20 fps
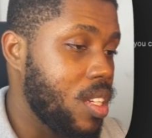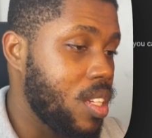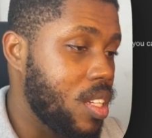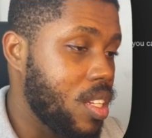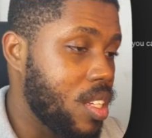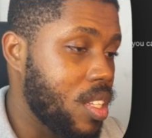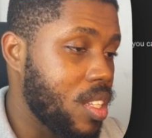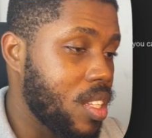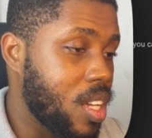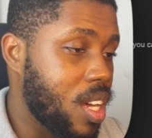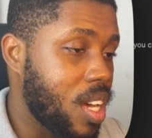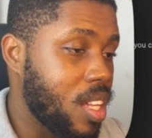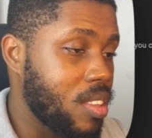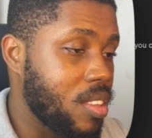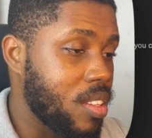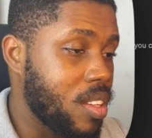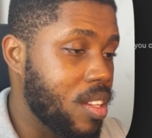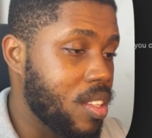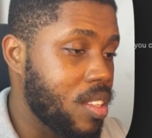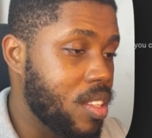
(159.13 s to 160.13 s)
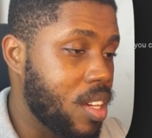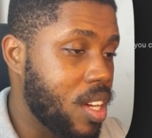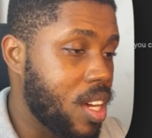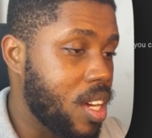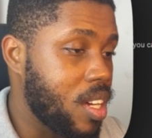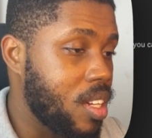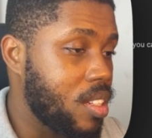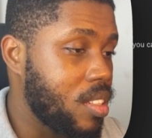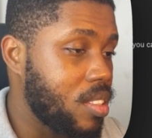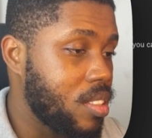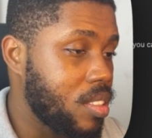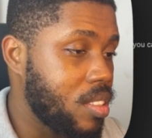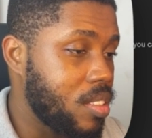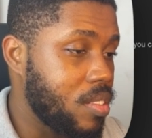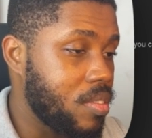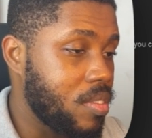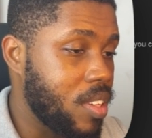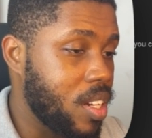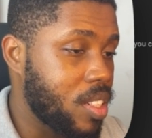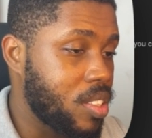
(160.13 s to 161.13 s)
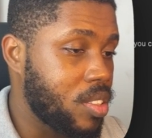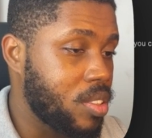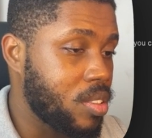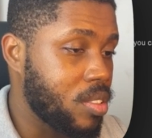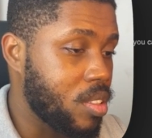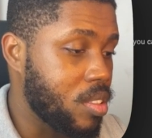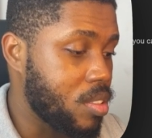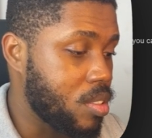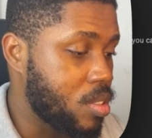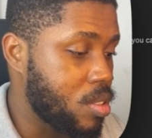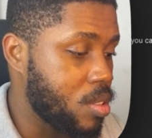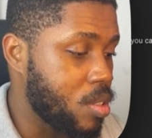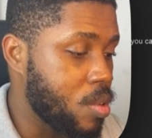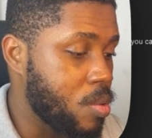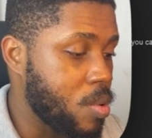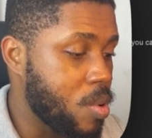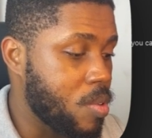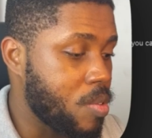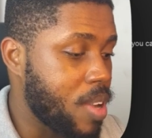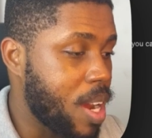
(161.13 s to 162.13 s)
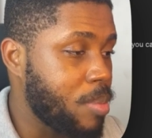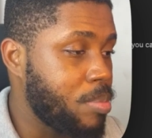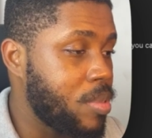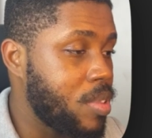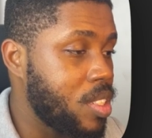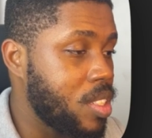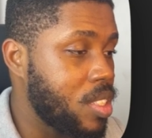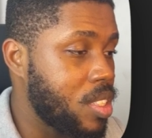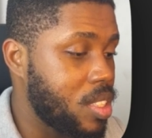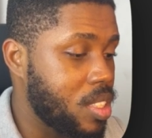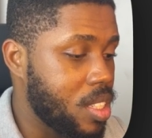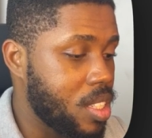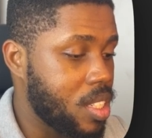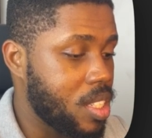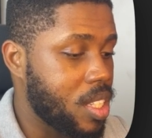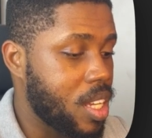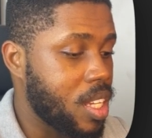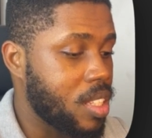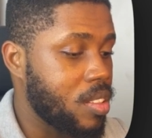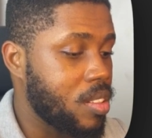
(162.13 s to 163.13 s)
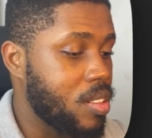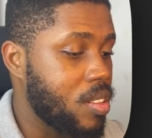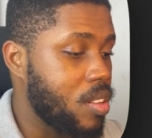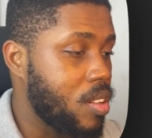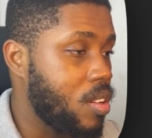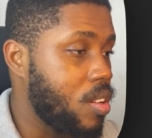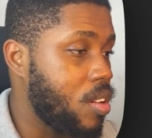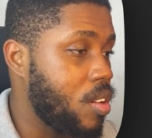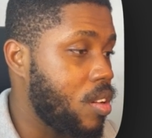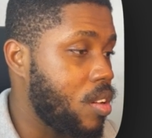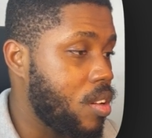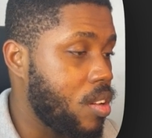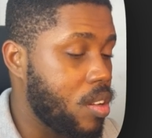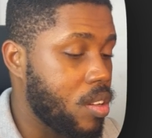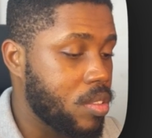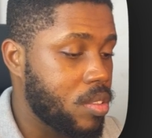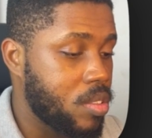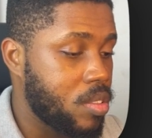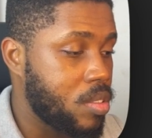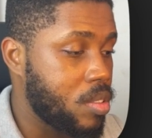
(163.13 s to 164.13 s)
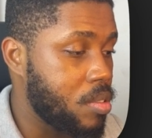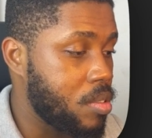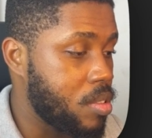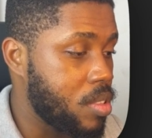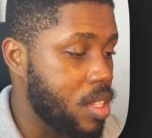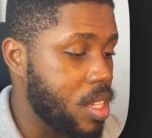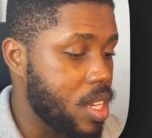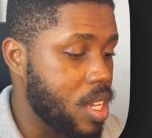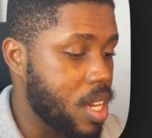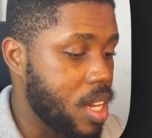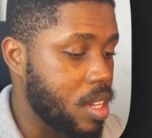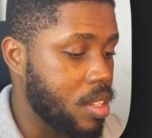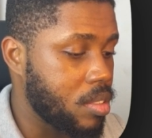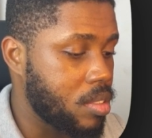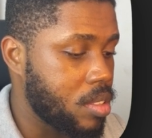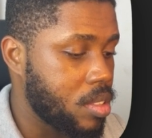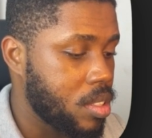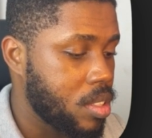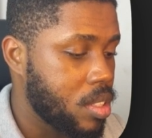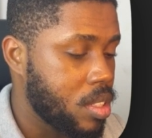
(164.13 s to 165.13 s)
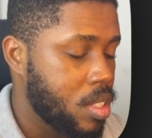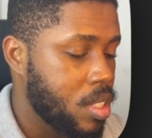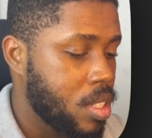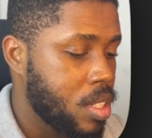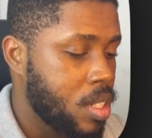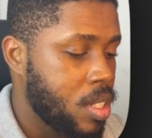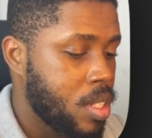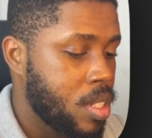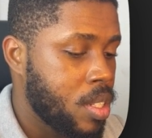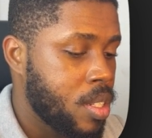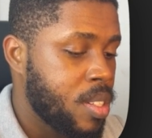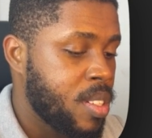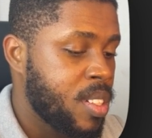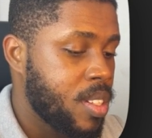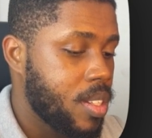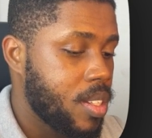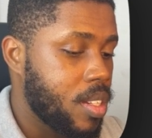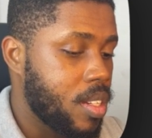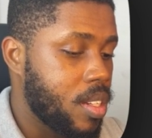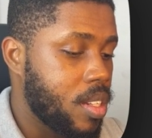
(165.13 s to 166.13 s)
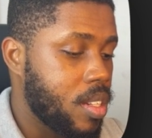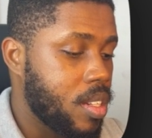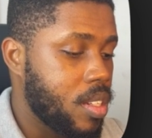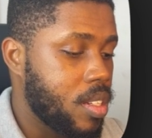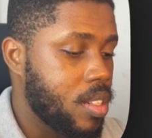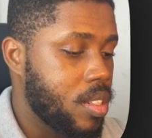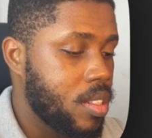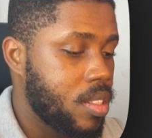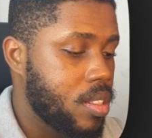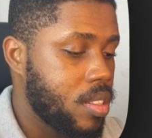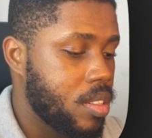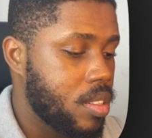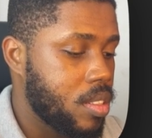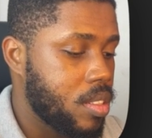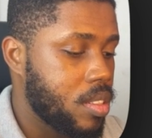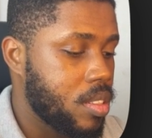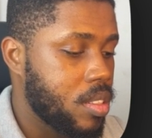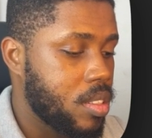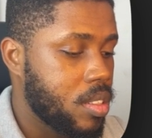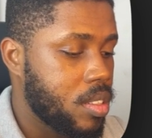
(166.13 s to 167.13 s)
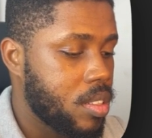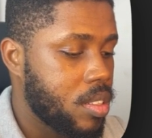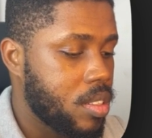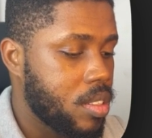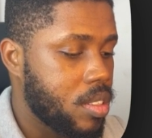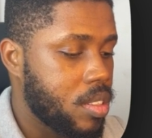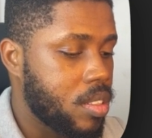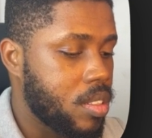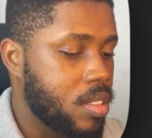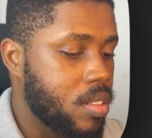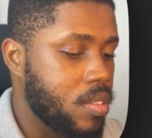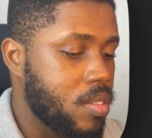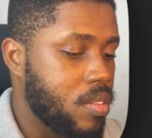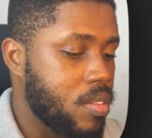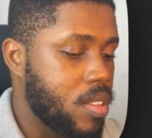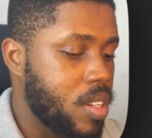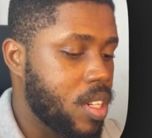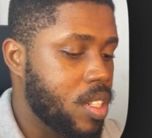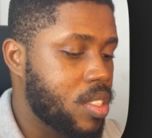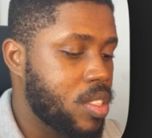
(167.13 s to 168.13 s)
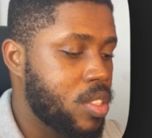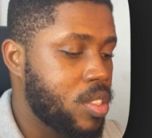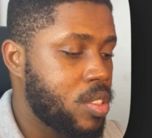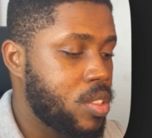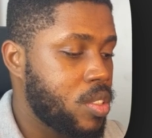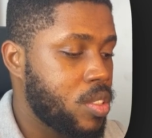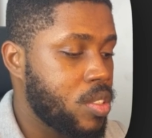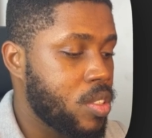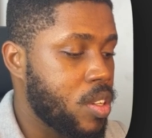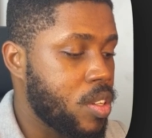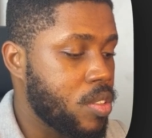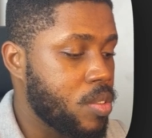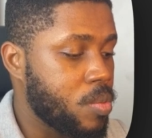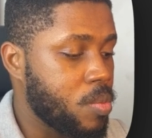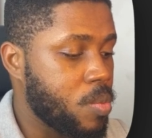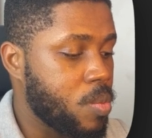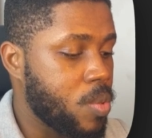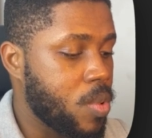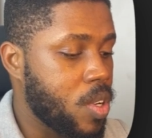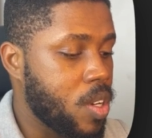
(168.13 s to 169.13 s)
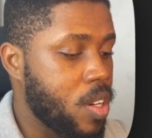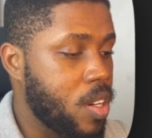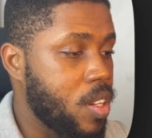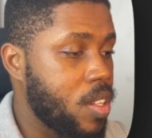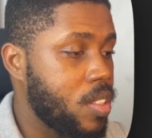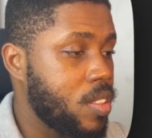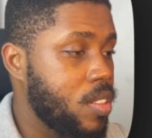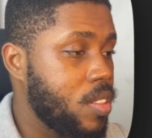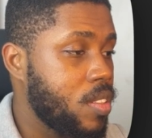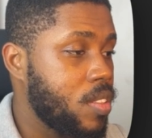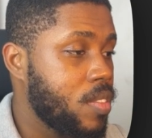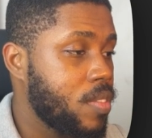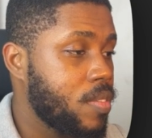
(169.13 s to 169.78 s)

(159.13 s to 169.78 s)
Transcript: in another direction. So we'll wrap this in an auto layout. Uh, direction one